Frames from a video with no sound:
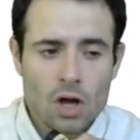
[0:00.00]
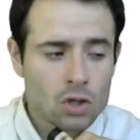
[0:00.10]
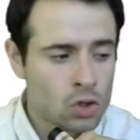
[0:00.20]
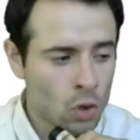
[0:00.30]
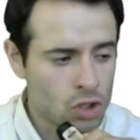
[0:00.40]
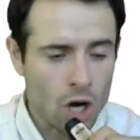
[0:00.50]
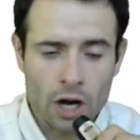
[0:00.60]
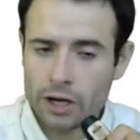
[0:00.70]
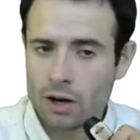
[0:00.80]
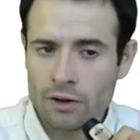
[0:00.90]
George
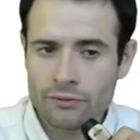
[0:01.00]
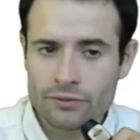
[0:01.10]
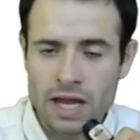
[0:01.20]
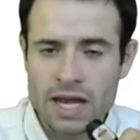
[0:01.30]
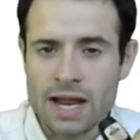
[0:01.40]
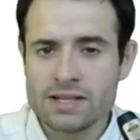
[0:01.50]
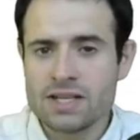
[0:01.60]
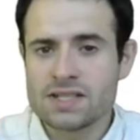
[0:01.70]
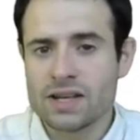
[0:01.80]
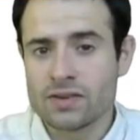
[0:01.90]
Arkeloff, in
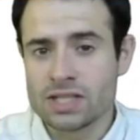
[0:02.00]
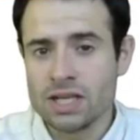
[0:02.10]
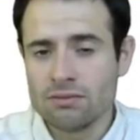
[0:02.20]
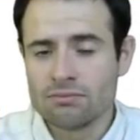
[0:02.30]
1970,